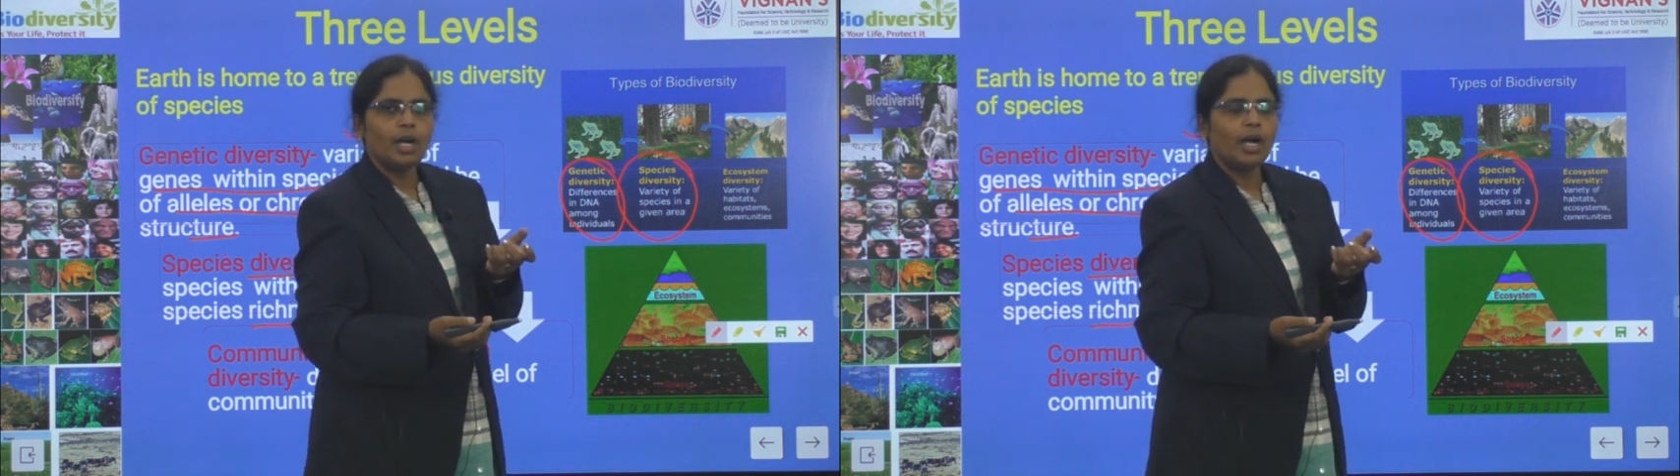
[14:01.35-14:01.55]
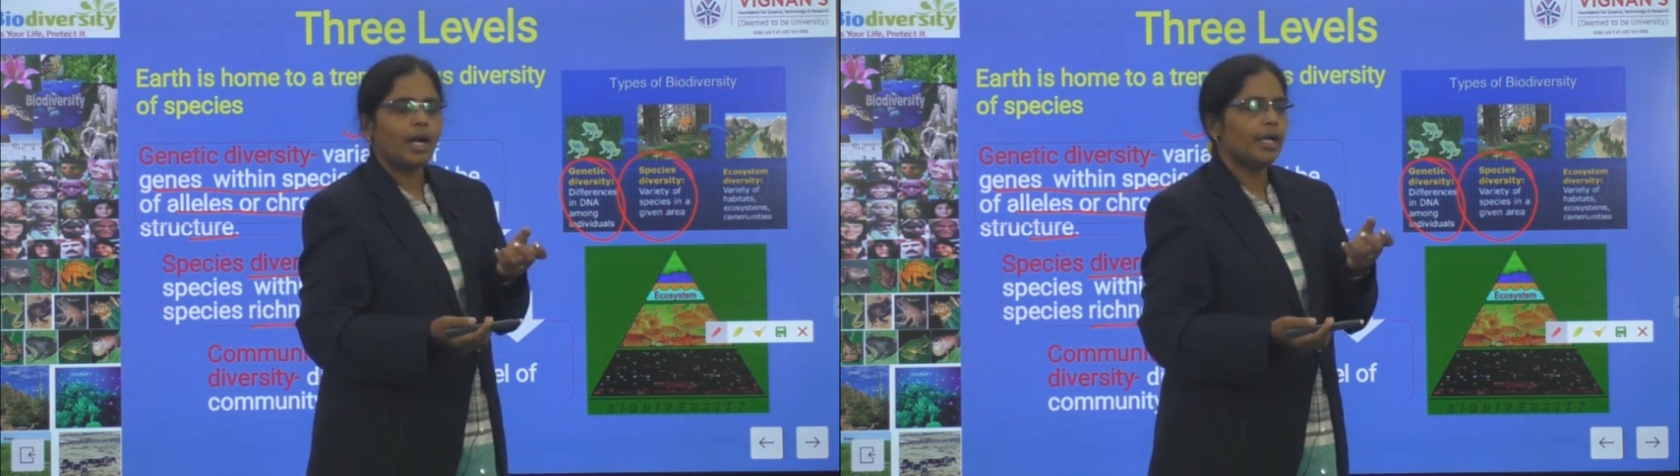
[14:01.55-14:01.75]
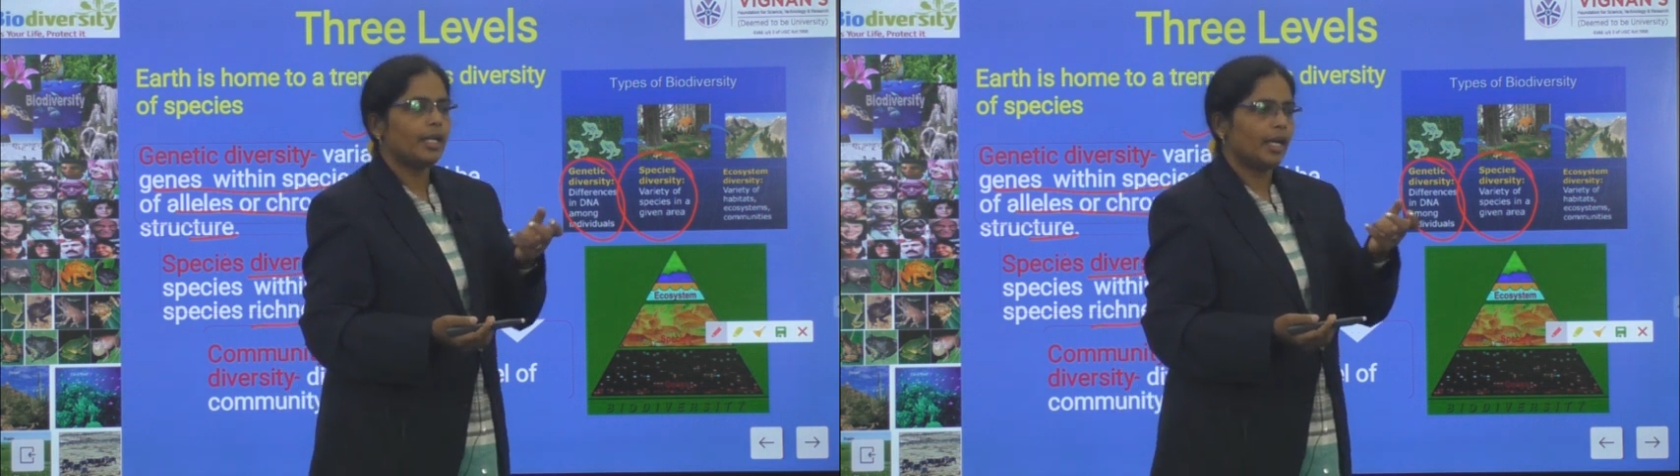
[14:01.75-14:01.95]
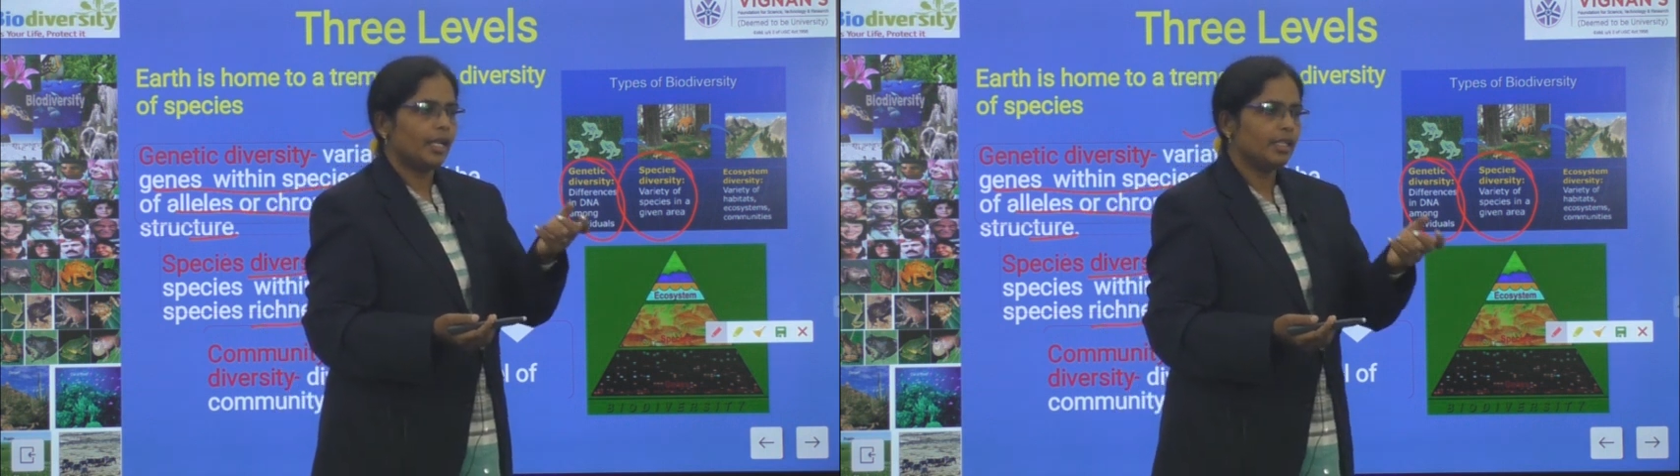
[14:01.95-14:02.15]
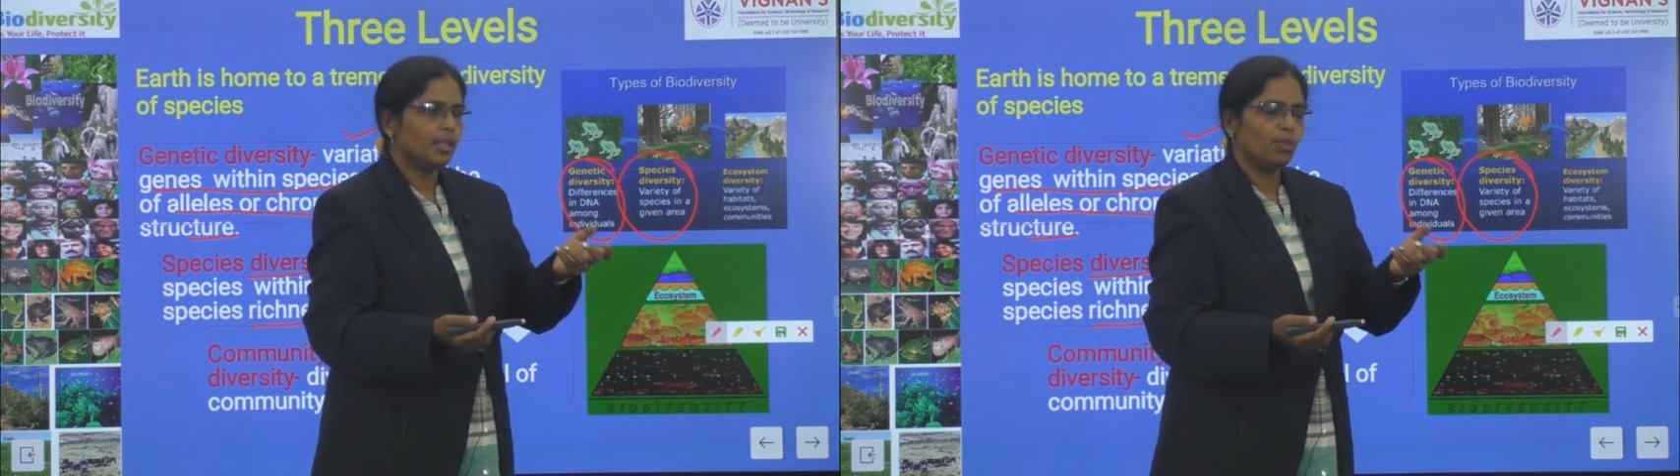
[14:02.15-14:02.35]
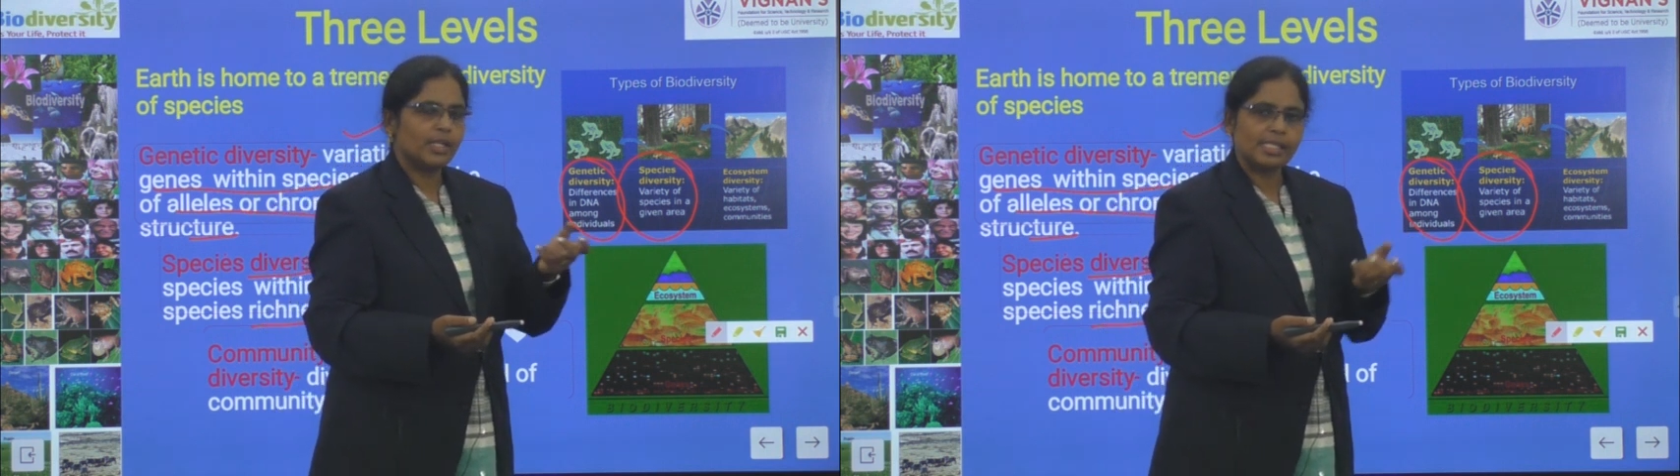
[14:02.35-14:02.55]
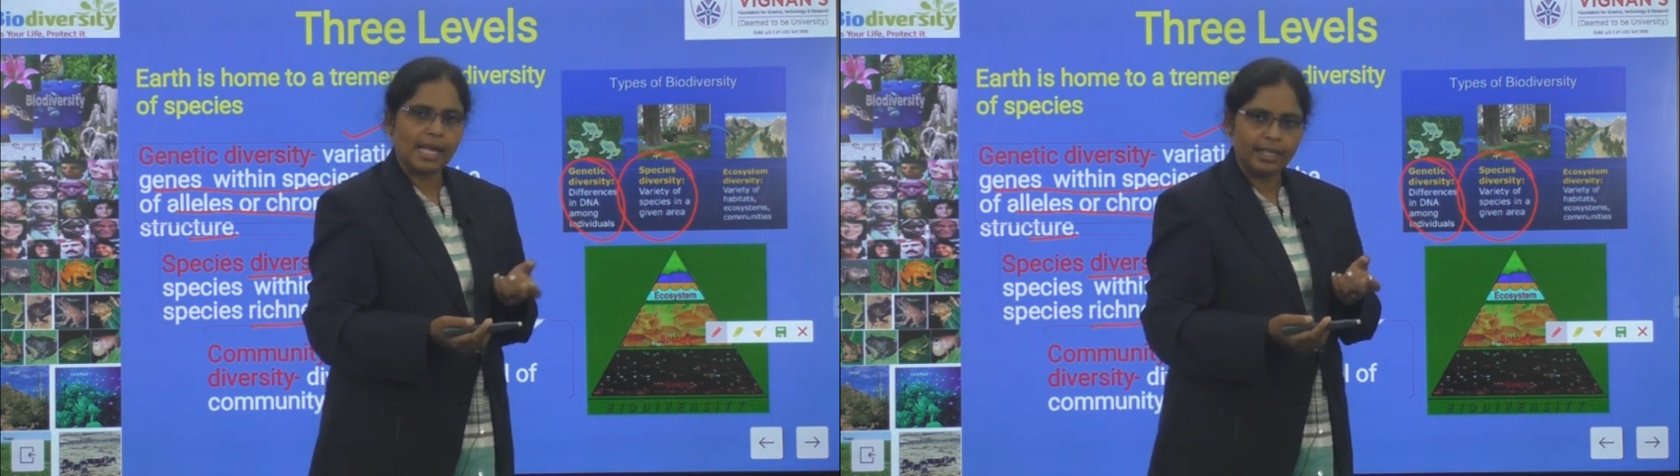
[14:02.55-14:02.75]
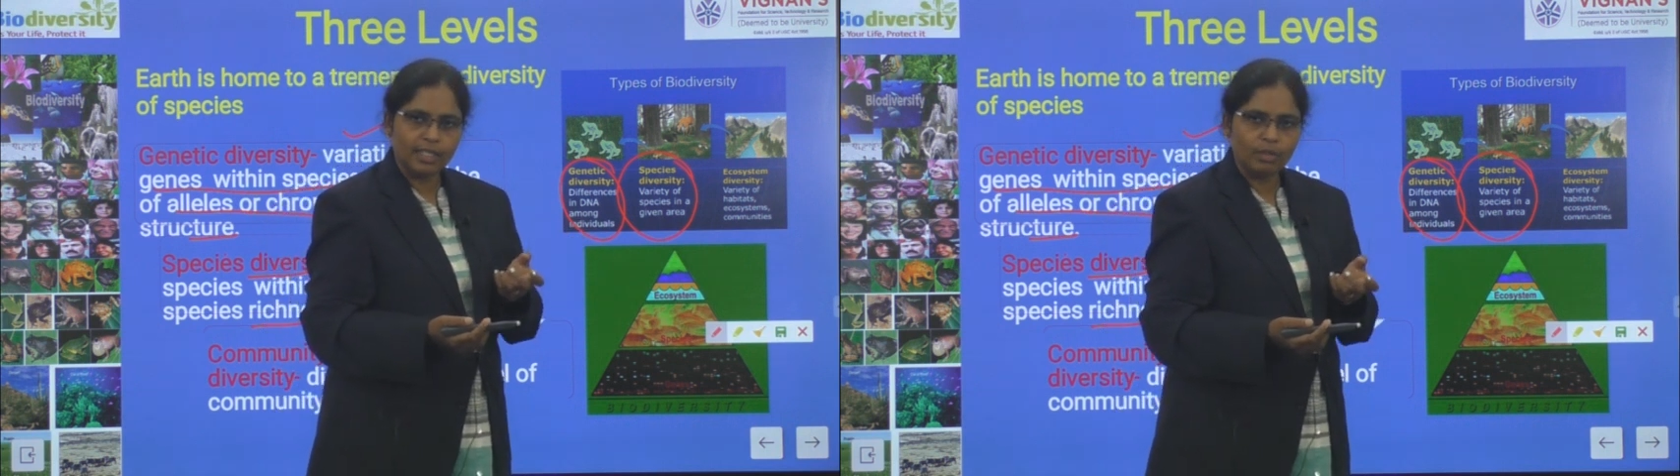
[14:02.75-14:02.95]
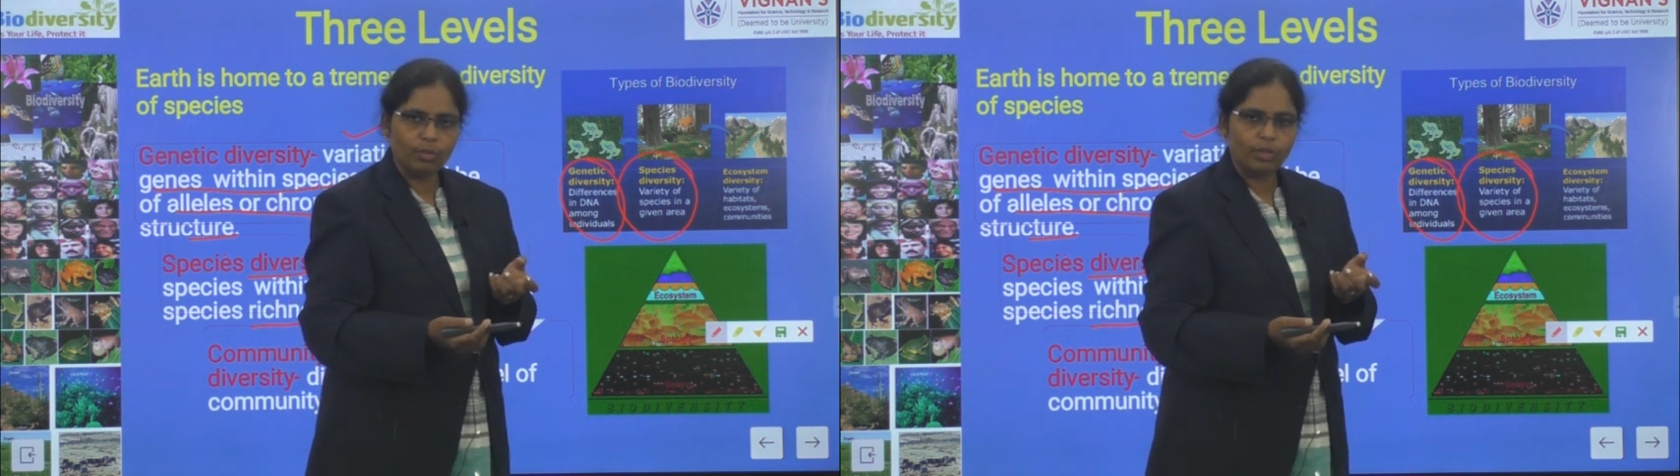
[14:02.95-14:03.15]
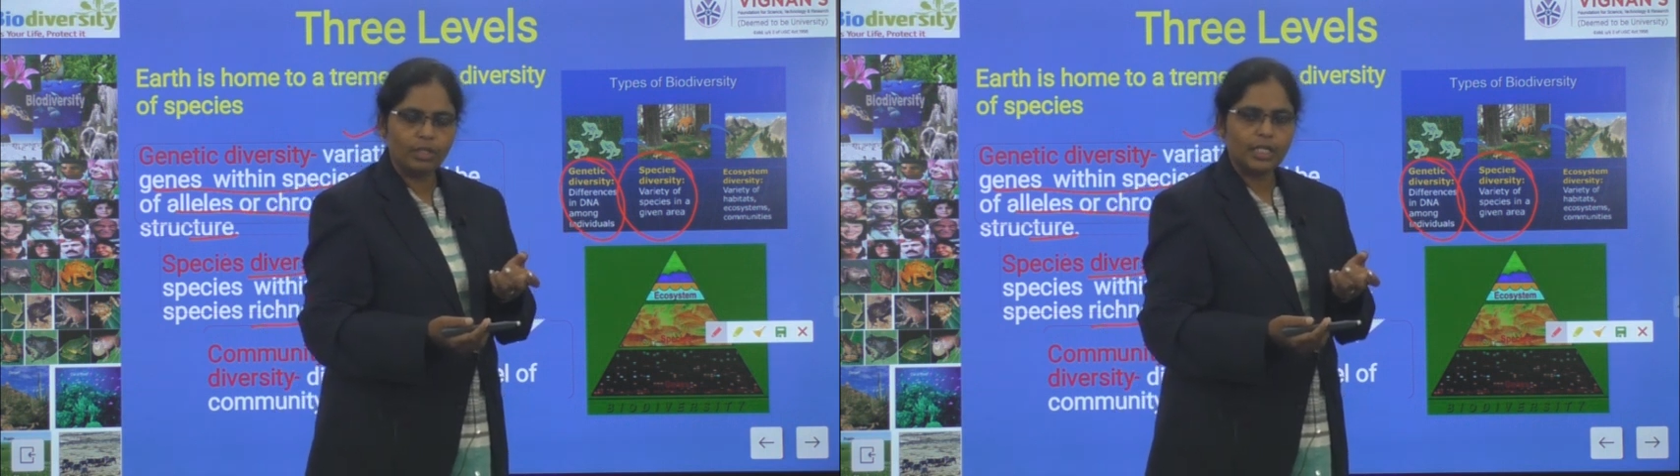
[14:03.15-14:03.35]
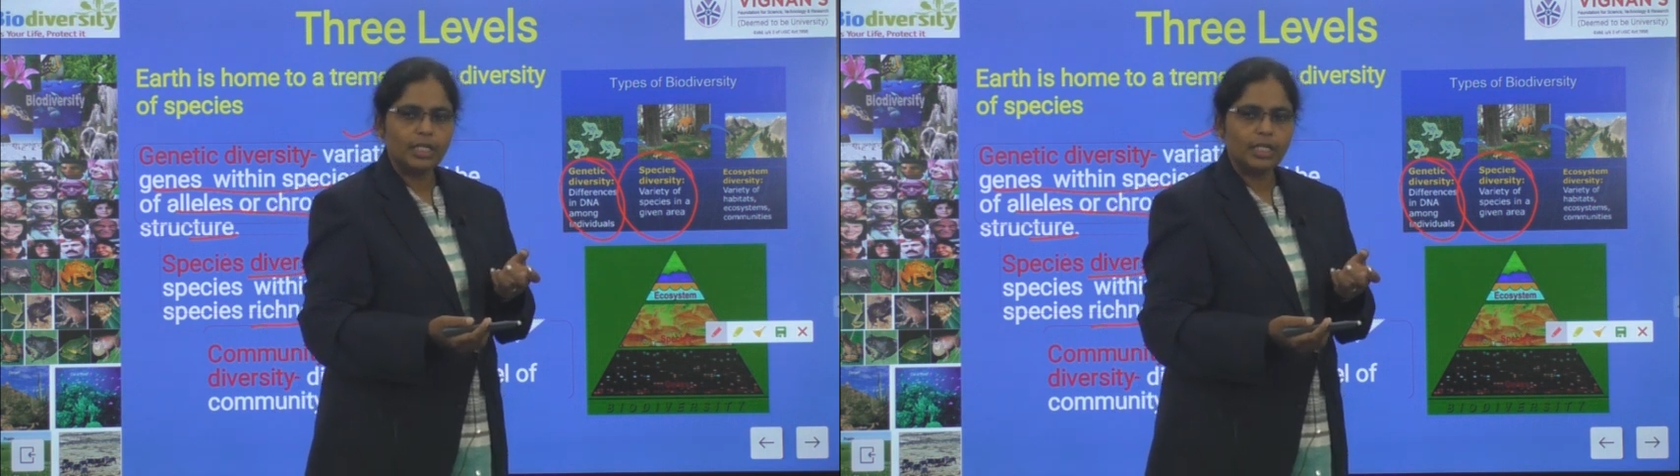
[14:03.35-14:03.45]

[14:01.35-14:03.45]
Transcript: and another one sandalwood